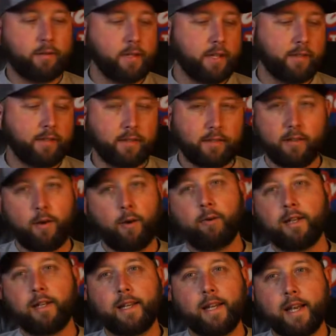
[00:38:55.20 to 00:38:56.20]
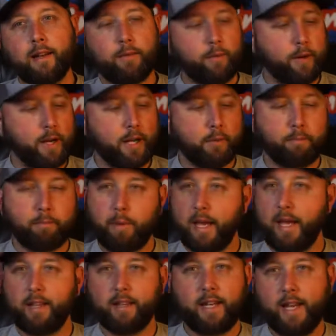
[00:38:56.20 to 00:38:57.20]
things. That's the only Ned rig
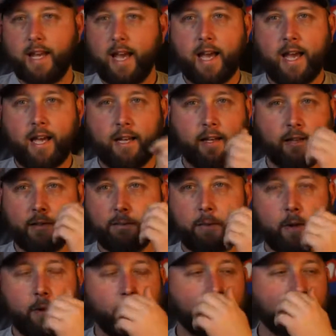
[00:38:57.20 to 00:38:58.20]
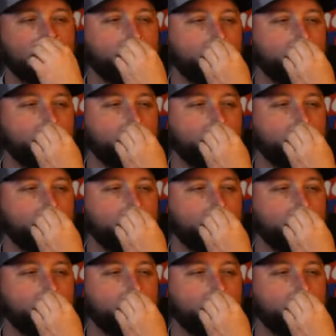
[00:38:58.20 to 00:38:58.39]
bait that he had in his boat.